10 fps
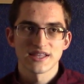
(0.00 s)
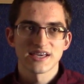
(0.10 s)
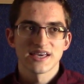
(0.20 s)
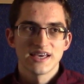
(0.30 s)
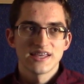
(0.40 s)

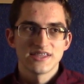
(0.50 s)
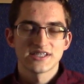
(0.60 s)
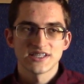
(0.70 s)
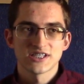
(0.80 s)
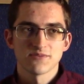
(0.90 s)
Like,
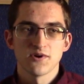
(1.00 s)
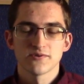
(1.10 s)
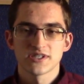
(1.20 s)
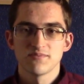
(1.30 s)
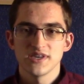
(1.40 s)
this is
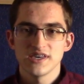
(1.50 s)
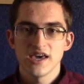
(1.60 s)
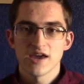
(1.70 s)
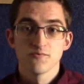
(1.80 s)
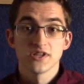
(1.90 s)
supposed to
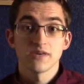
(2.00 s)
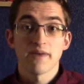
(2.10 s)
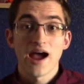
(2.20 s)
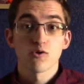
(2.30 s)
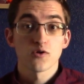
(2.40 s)
be a really
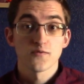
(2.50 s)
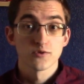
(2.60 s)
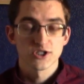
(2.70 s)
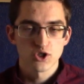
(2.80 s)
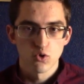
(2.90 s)

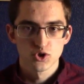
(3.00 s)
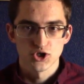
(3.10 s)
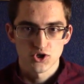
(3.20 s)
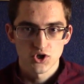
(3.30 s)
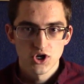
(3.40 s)
powerful
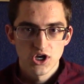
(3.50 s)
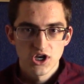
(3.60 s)
soldier,